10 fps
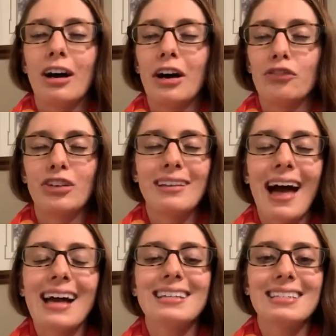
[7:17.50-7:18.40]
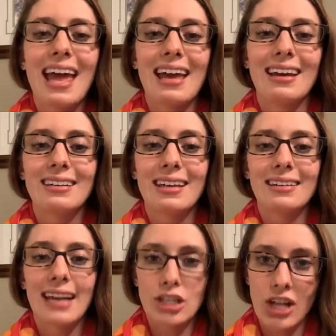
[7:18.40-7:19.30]
relax and
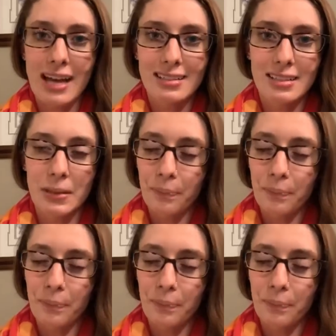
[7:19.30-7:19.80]
digest.